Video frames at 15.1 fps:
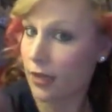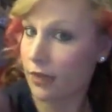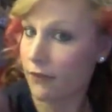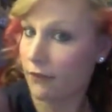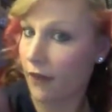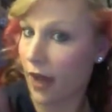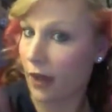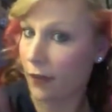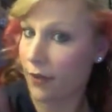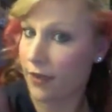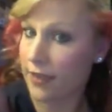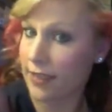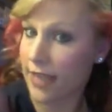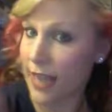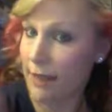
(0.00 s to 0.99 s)
Following
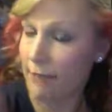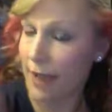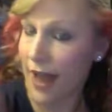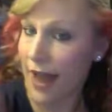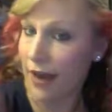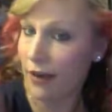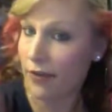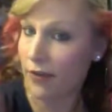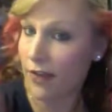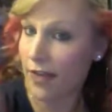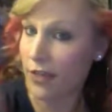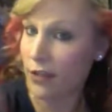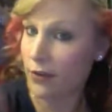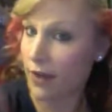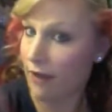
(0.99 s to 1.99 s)
the same pattern
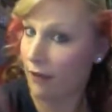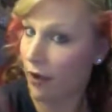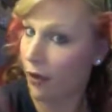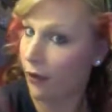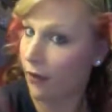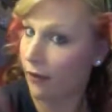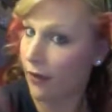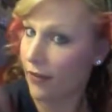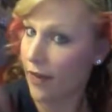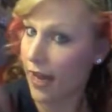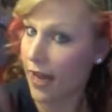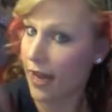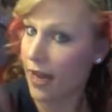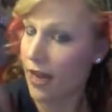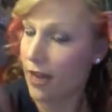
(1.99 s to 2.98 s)
that you have all the way around the
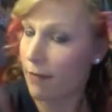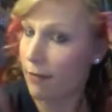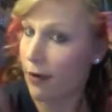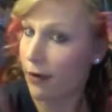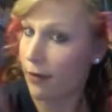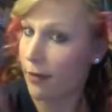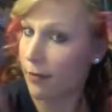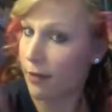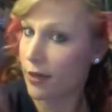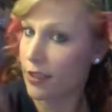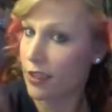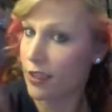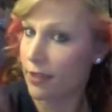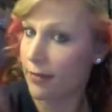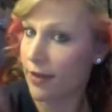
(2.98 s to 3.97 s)
head. But remember
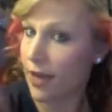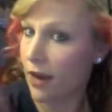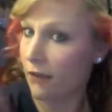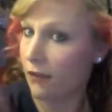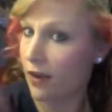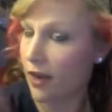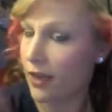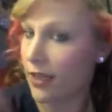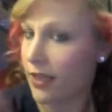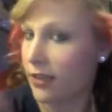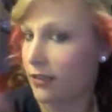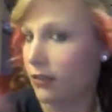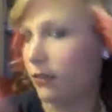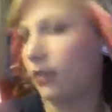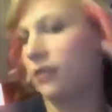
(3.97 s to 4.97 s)
just to be careful not to get
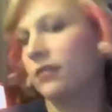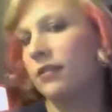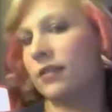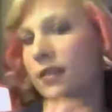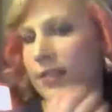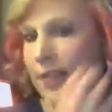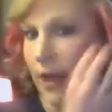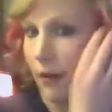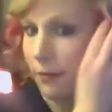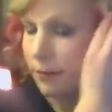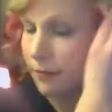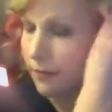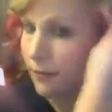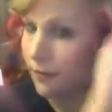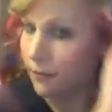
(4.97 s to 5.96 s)
too close to the scalp.
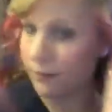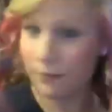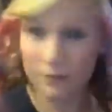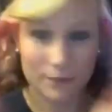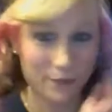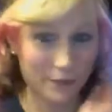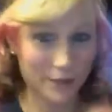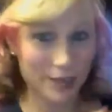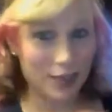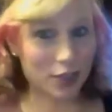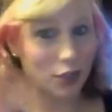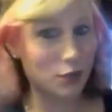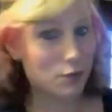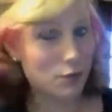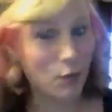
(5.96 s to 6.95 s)

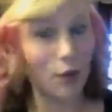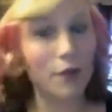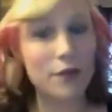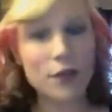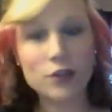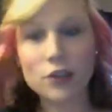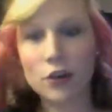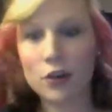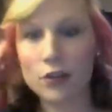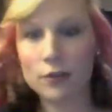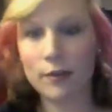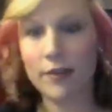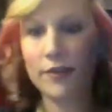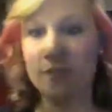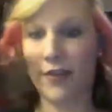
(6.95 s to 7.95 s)
Because you want those curls
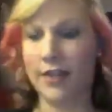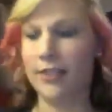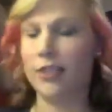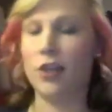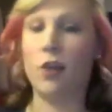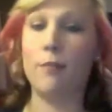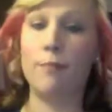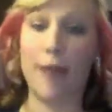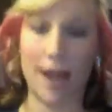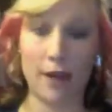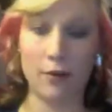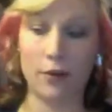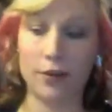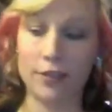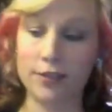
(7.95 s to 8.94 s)
around the face to go
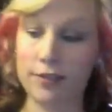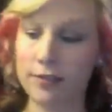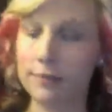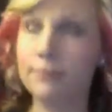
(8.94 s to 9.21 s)
backwards.